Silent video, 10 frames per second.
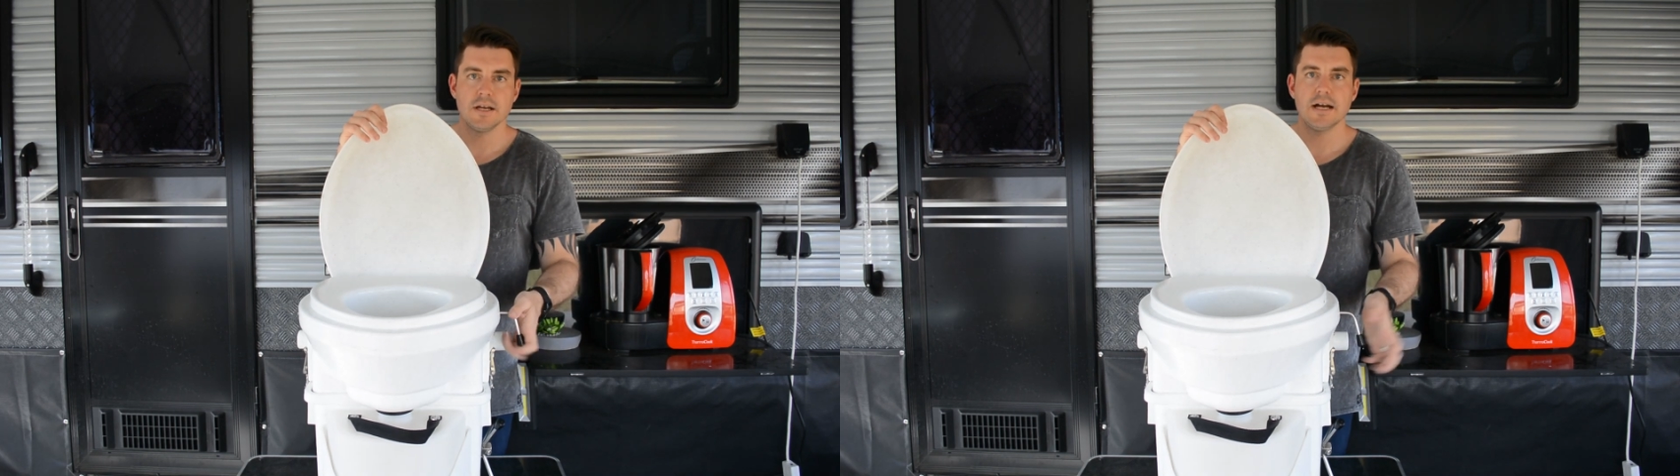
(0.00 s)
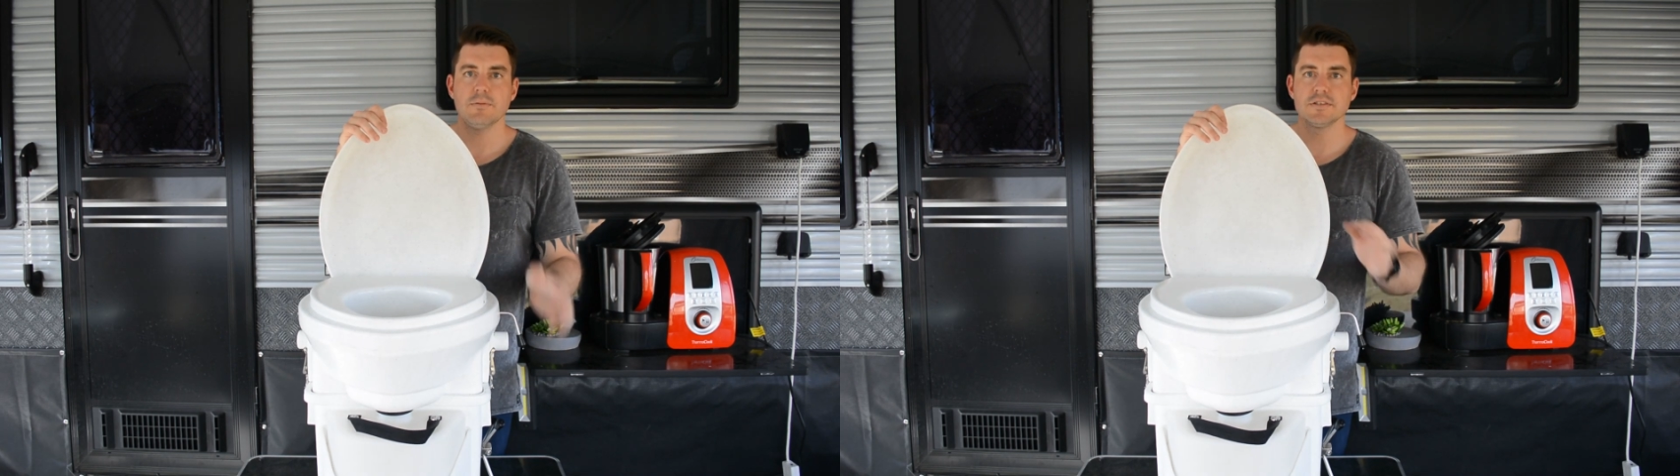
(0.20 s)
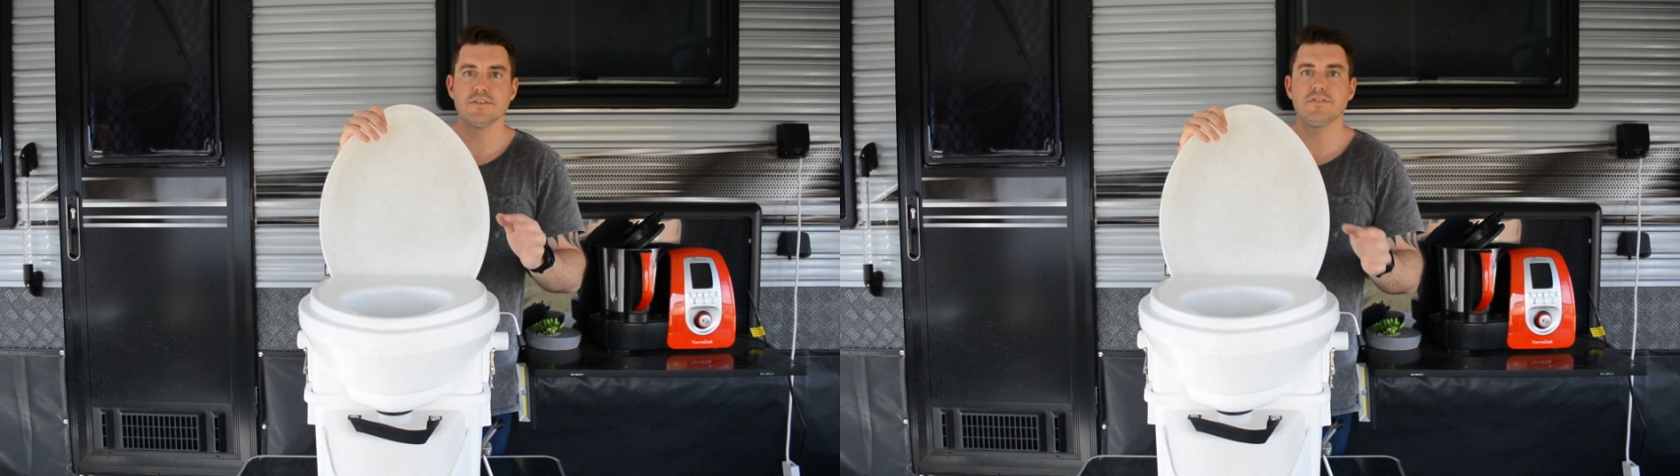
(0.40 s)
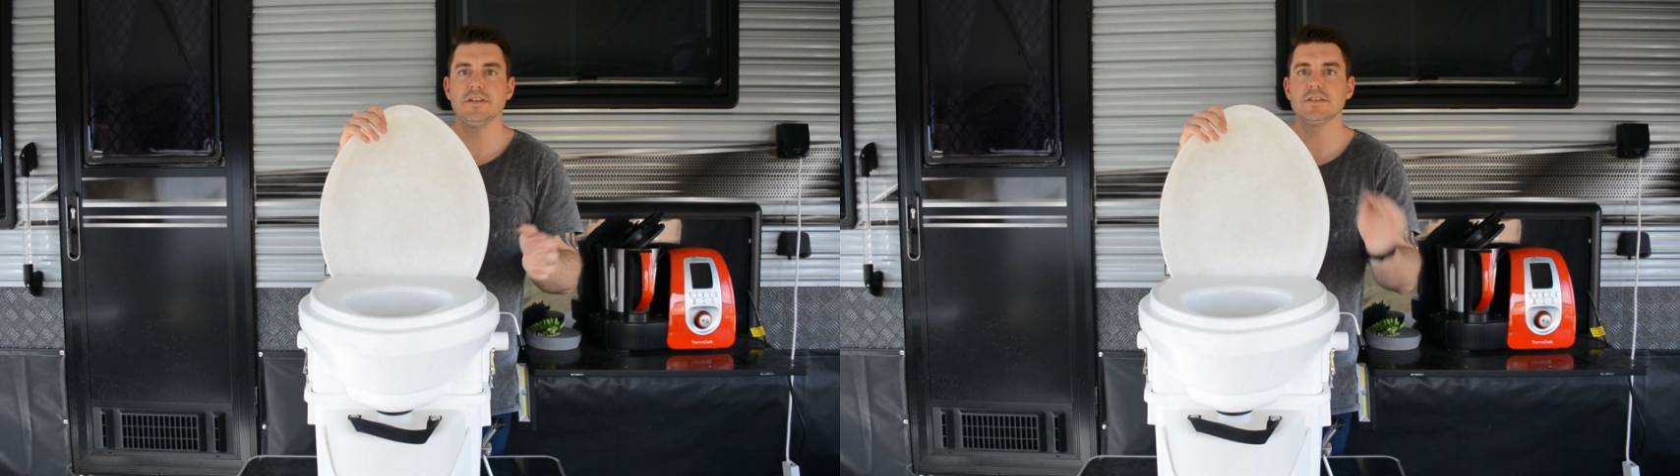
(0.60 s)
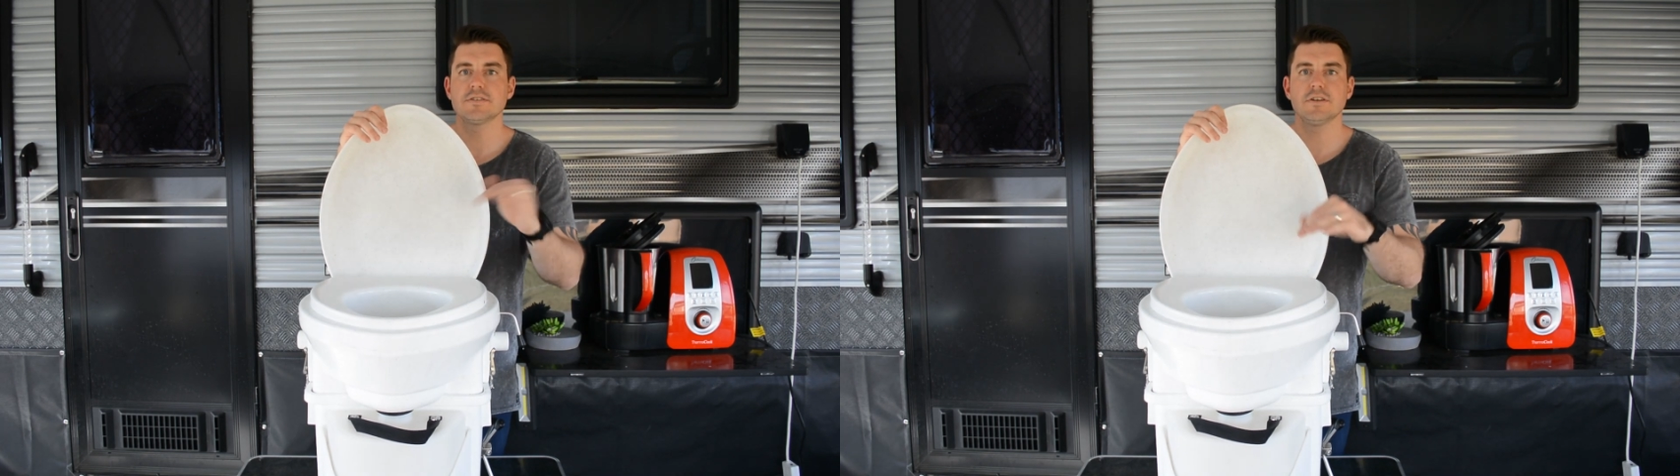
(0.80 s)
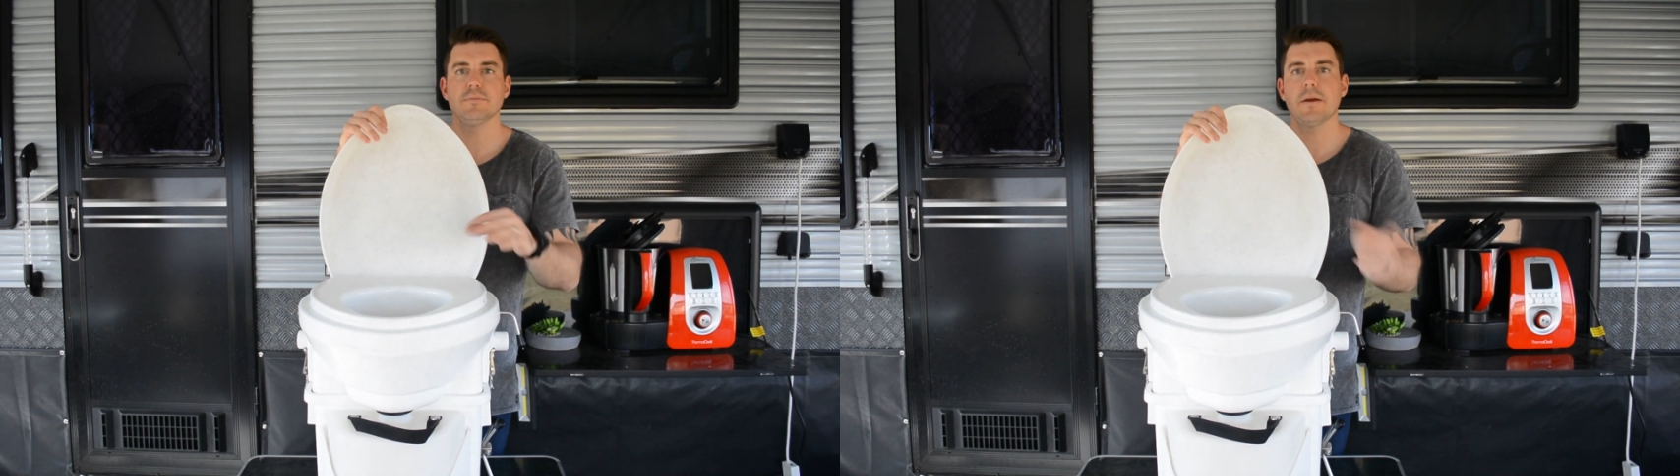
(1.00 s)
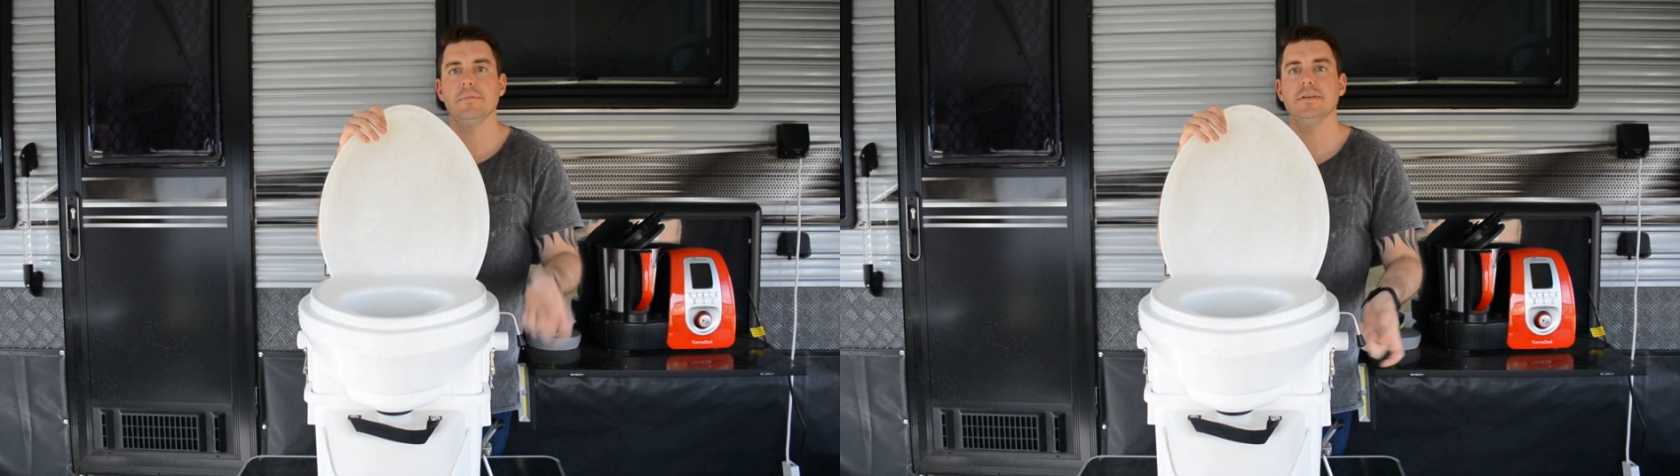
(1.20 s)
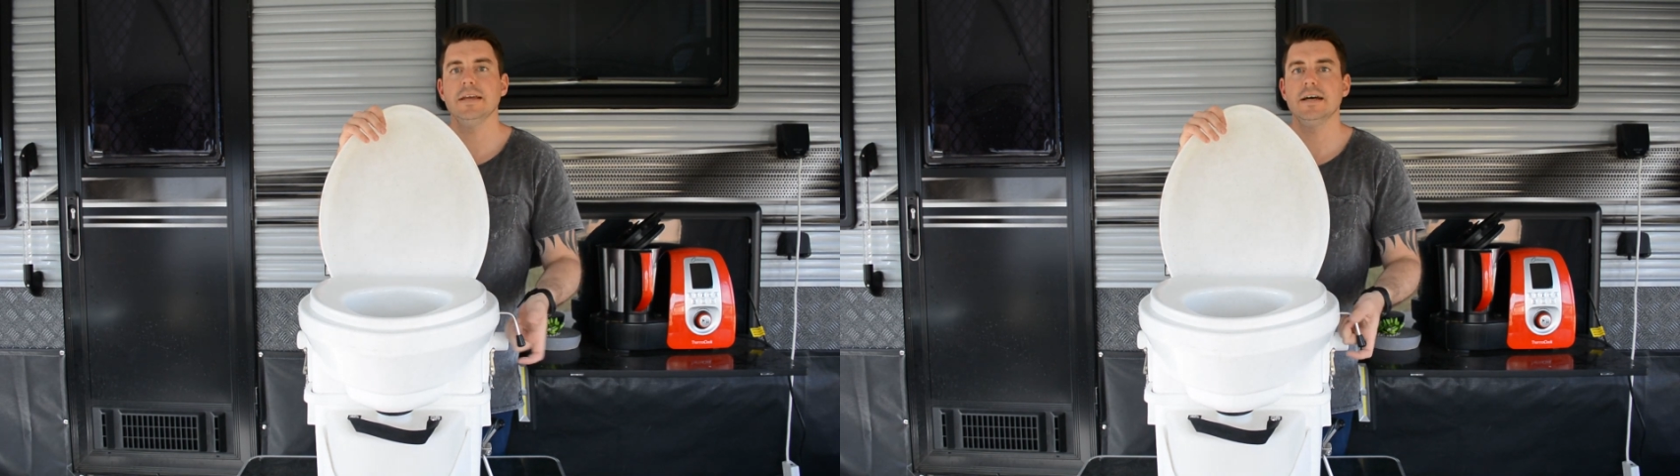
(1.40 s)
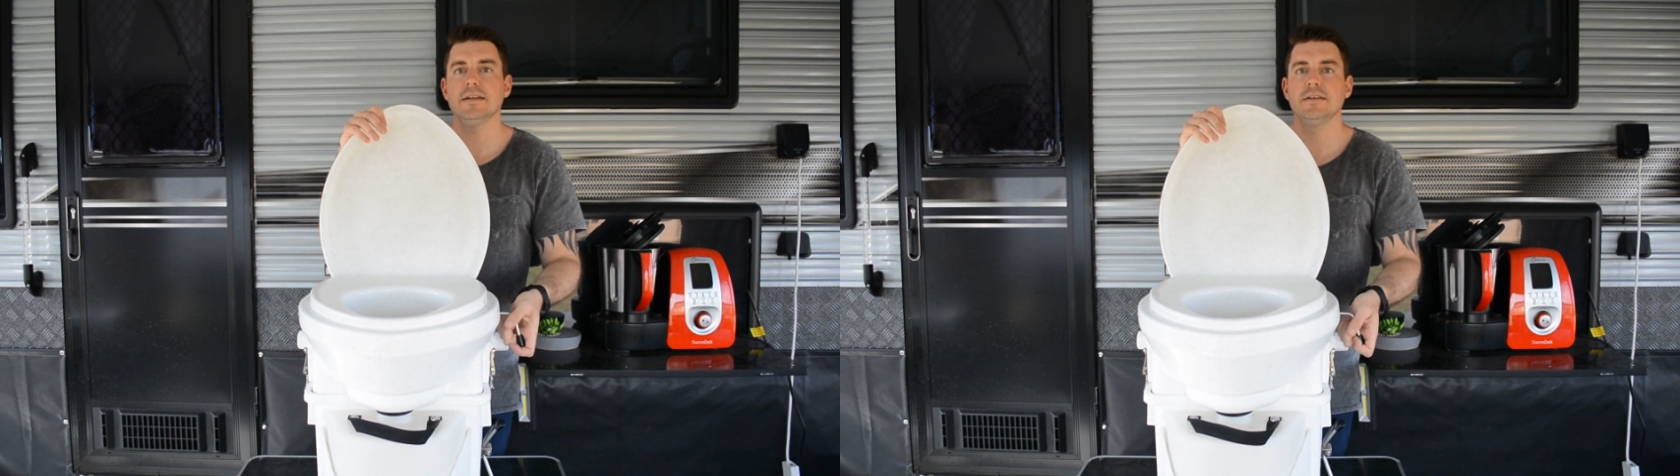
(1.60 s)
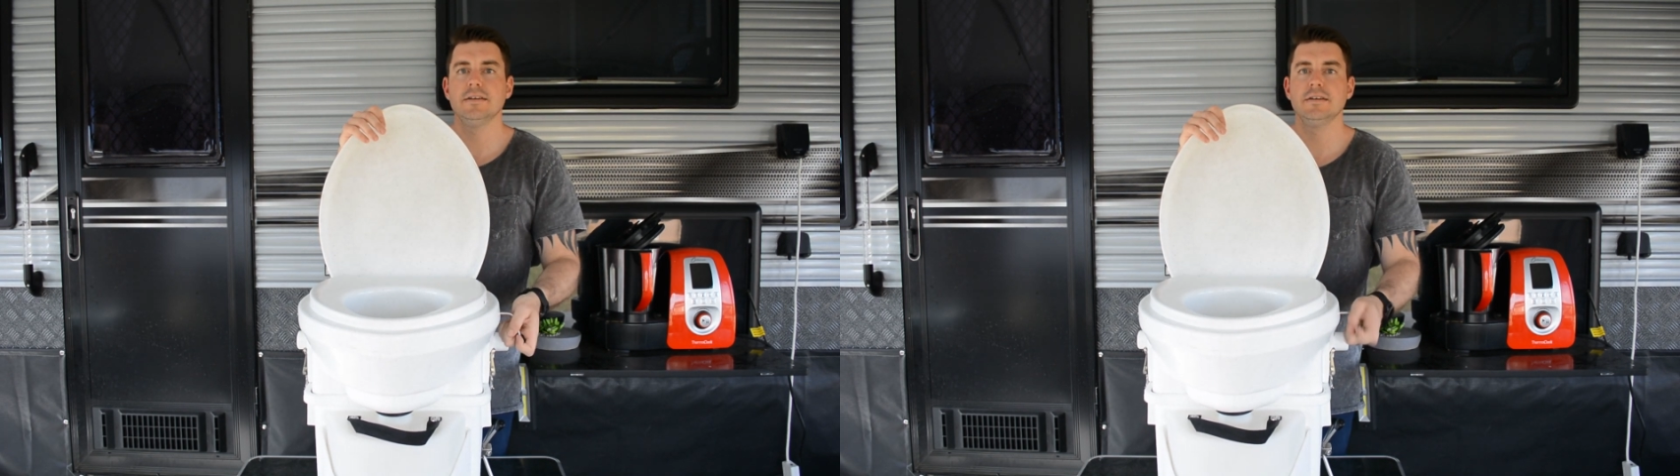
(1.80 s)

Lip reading: Once you finish, toilet paper down,